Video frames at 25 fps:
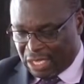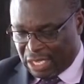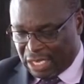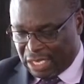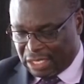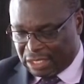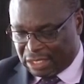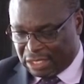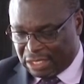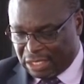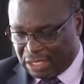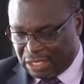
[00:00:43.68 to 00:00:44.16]
the
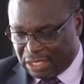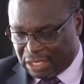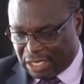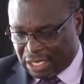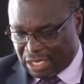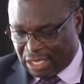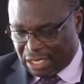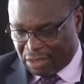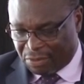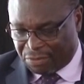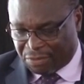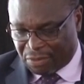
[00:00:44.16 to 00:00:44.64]
SDG
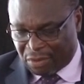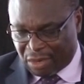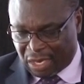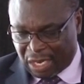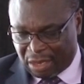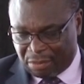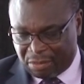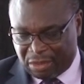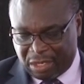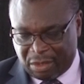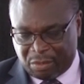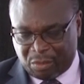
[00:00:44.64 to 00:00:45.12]
Kenya
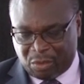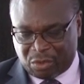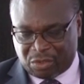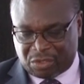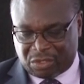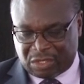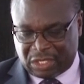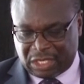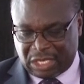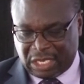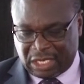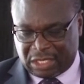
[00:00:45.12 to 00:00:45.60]
Forum
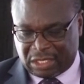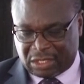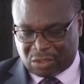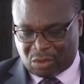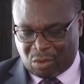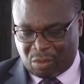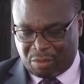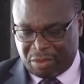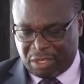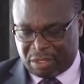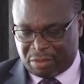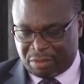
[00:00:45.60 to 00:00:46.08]
demonstrates
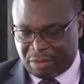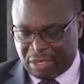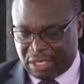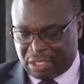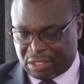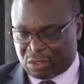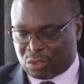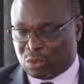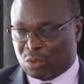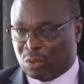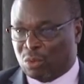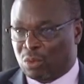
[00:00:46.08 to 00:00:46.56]
commitment
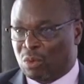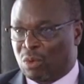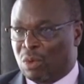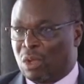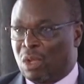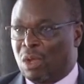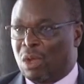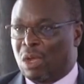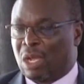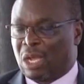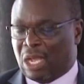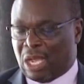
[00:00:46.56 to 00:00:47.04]
to
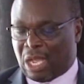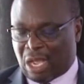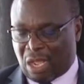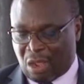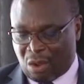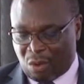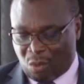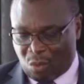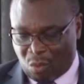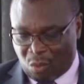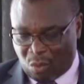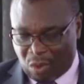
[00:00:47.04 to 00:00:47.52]

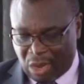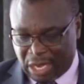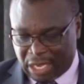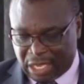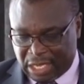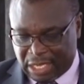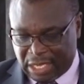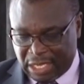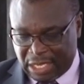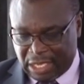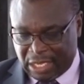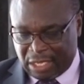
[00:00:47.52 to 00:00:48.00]

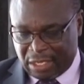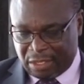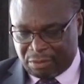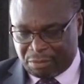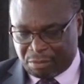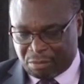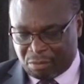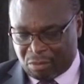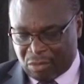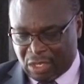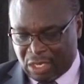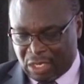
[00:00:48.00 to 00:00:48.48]
working
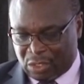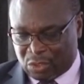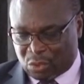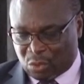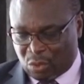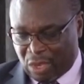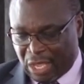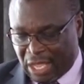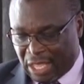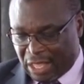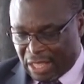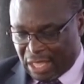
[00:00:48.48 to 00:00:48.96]

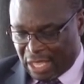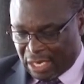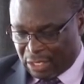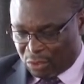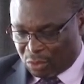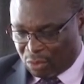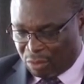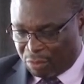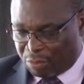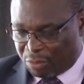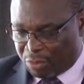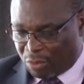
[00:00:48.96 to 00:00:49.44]
together
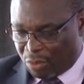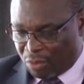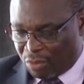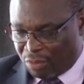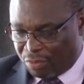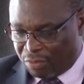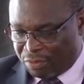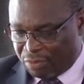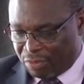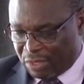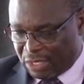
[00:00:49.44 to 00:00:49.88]
to improve